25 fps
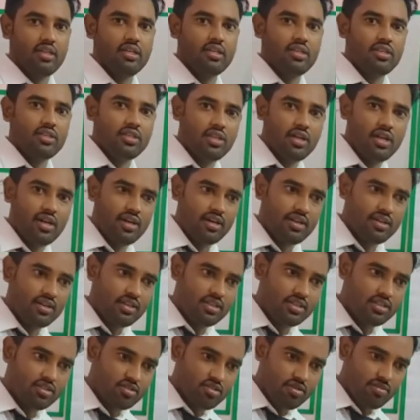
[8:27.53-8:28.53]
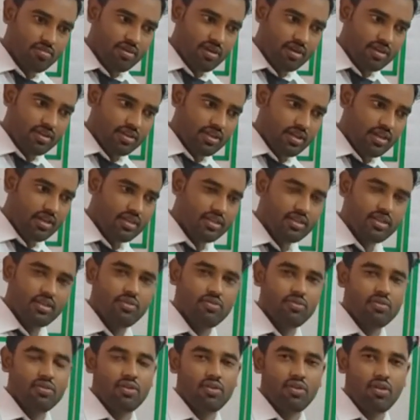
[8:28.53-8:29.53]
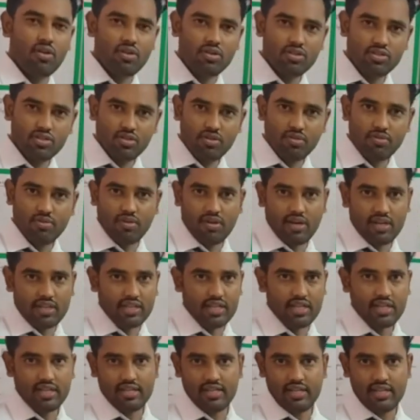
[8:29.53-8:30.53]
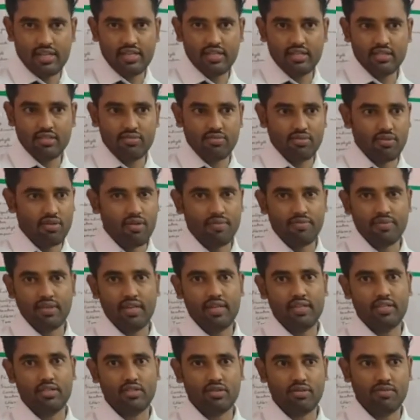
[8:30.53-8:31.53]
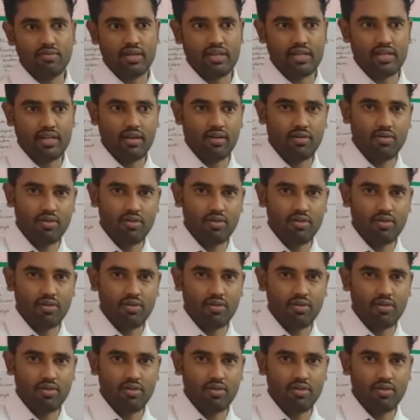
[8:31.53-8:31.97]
the stomata, lots of water released from the stomata.